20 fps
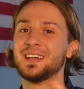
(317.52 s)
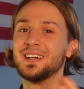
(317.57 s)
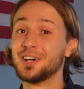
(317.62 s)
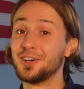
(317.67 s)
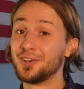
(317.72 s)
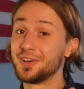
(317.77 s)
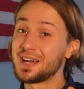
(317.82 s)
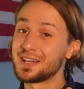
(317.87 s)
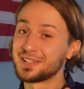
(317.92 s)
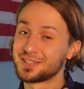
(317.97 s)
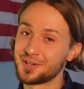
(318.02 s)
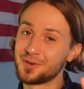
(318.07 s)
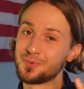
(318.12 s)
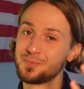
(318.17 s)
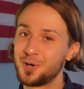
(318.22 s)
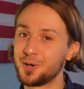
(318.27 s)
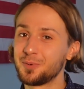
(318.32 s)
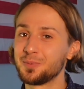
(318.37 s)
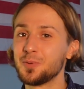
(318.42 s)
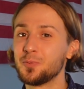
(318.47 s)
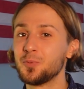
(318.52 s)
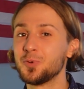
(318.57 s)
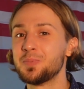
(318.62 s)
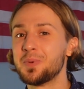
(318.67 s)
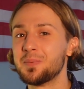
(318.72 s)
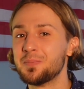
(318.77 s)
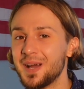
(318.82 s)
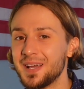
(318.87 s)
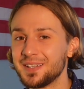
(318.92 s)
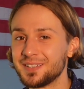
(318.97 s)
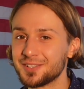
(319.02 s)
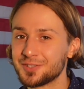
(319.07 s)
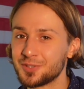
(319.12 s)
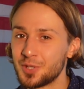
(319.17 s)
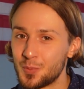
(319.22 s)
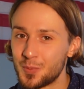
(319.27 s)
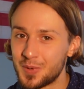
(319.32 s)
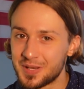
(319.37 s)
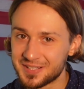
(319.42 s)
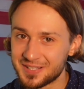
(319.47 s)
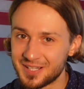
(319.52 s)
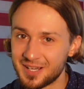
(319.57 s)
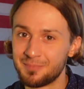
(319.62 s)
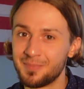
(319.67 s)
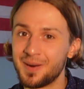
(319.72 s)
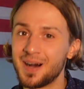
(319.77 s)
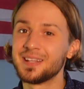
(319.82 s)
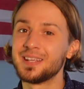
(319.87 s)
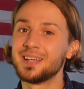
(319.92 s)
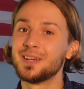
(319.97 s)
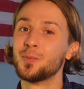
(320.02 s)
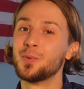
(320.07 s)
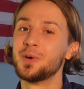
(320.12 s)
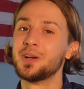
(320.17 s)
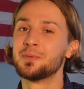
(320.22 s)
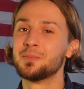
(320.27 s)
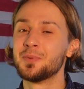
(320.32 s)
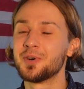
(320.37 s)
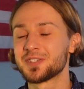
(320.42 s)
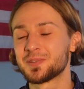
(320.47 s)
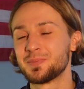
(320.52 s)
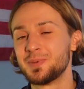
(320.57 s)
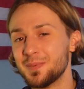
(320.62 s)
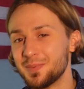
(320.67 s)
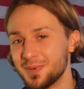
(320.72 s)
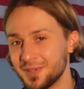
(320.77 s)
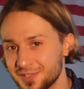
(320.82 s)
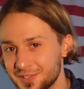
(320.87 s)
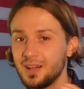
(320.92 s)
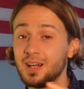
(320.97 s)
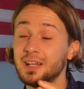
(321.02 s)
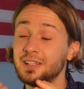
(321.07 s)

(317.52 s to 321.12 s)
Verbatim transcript: Alright, so probably would be better to invest some money where most people do.